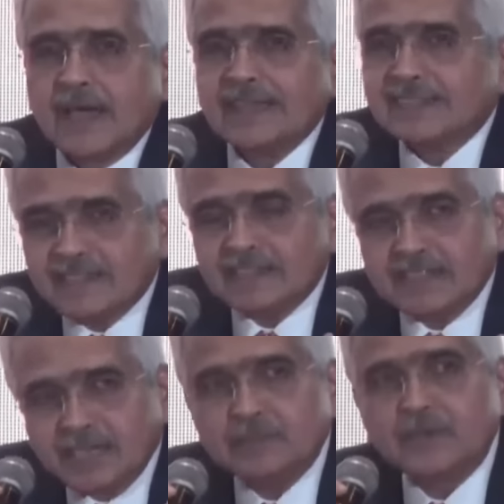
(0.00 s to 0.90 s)
I think the
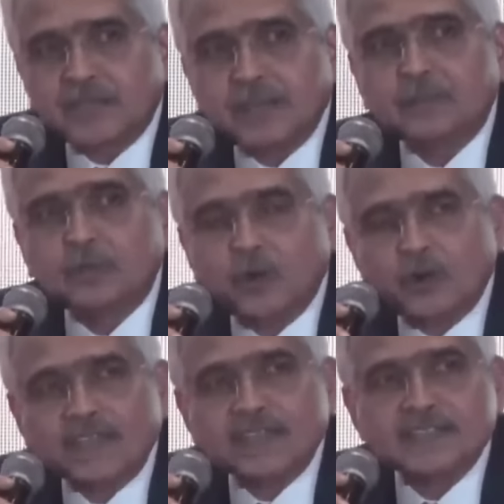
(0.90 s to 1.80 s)
term
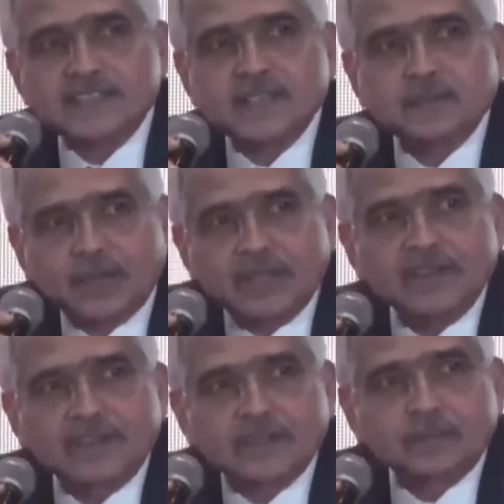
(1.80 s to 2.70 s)
cryptocurrency,
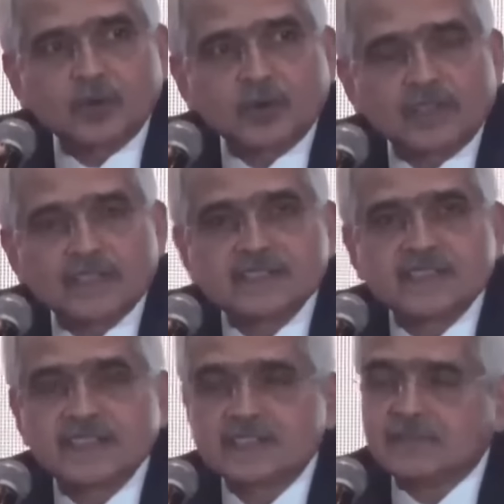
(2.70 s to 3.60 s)
private
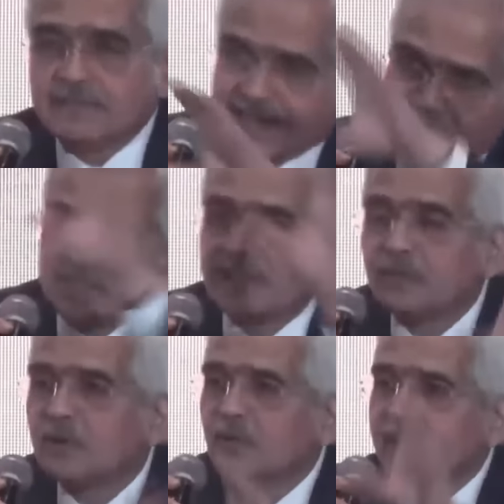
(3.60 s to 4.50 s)
cryptocurrency, is a
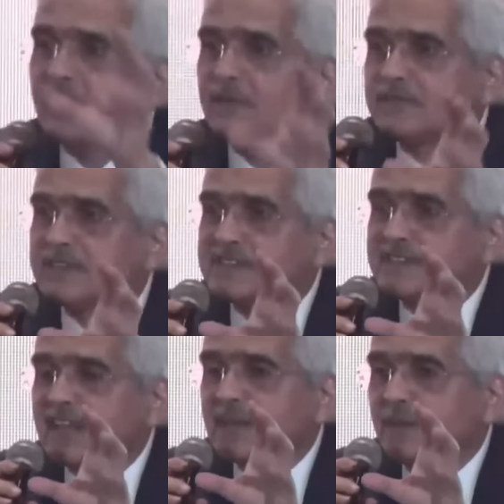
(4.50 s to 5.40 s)
fashionable way of
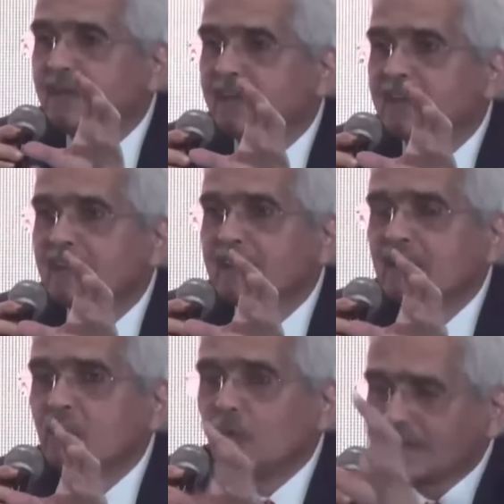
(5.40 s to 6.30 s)
describing
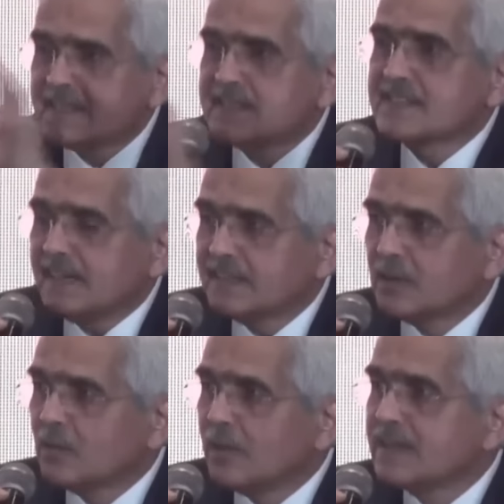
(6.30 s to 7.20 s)
what is
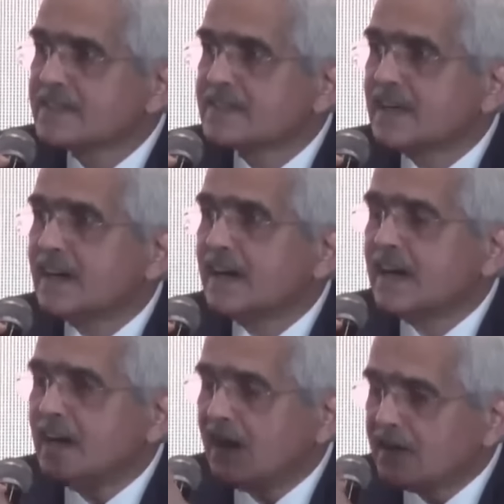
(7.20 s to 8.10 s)
otherwise
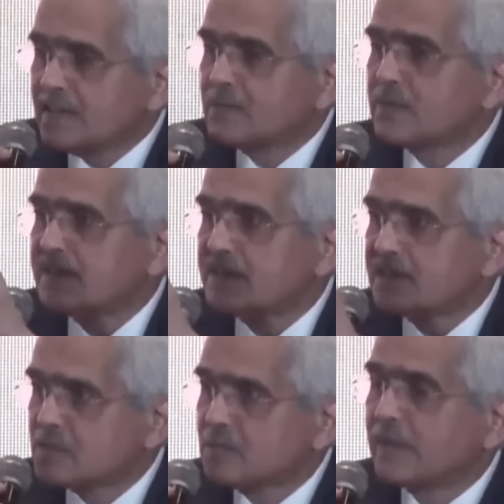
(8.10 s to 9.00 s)

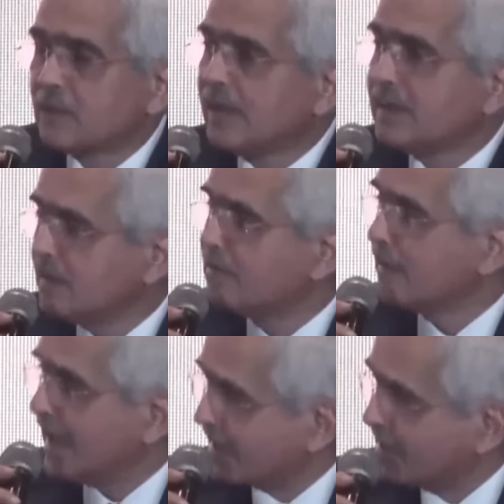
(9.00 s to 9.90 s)
100%
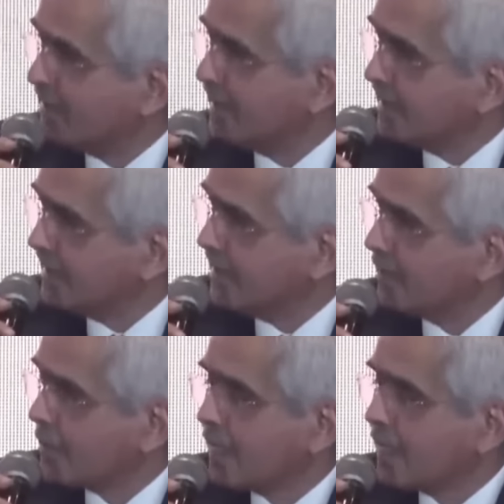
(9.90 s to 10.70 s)
speculative activity.